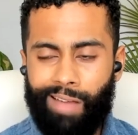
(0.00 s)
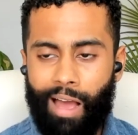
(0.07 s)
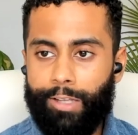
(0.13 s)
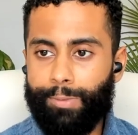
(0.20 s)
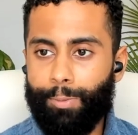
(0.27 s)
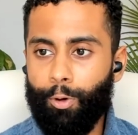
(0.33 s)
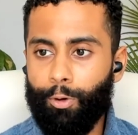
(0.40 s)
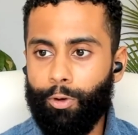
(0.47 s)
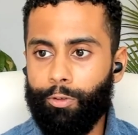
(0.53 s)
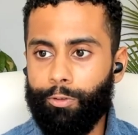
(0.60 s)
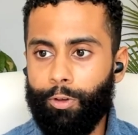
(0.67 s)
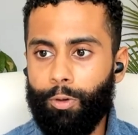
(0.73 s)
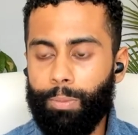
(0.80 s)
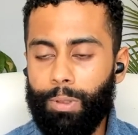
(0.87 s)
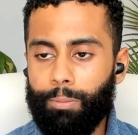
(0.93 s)
I spoke to a
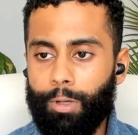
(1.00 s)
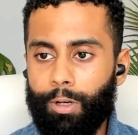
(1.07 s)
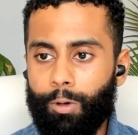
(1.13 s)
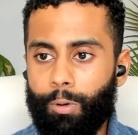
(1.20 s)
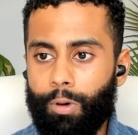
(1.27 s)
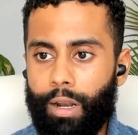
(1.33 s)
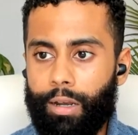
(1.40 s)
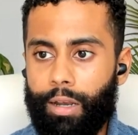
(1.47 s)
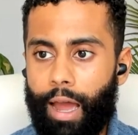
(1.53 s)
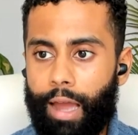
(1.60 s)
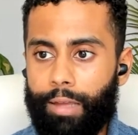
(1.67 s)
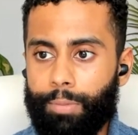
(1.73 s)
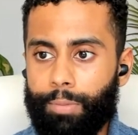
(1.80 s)
few people who were at